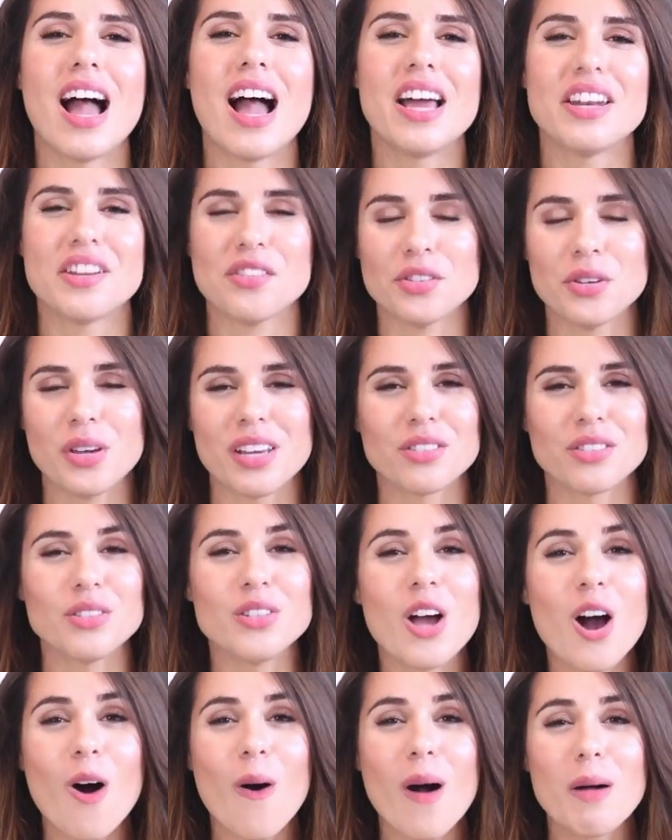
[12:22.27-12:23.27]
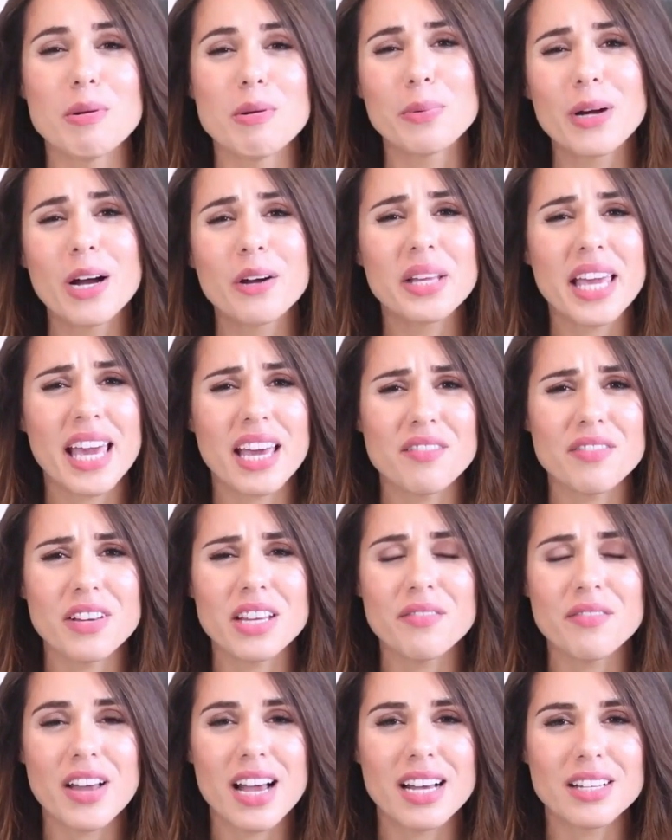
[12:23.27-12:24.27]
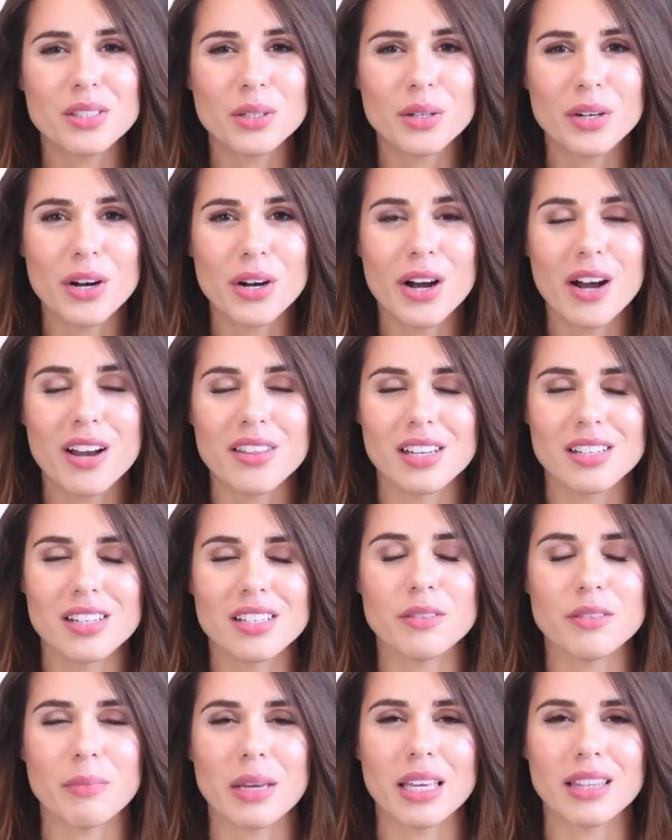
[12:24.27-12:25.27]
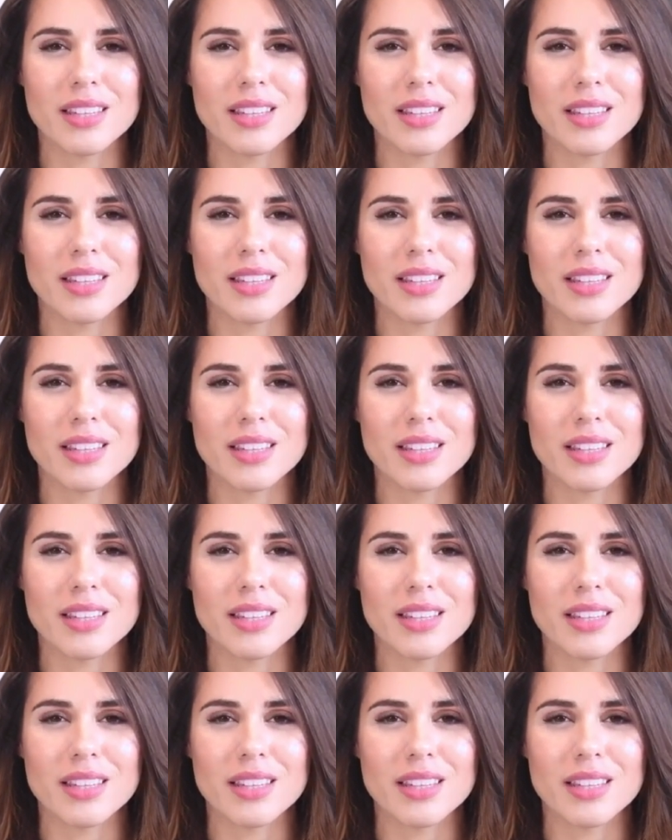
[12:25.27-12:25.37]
and as you guys know, I'm a proud Canva ambassador. That doesn't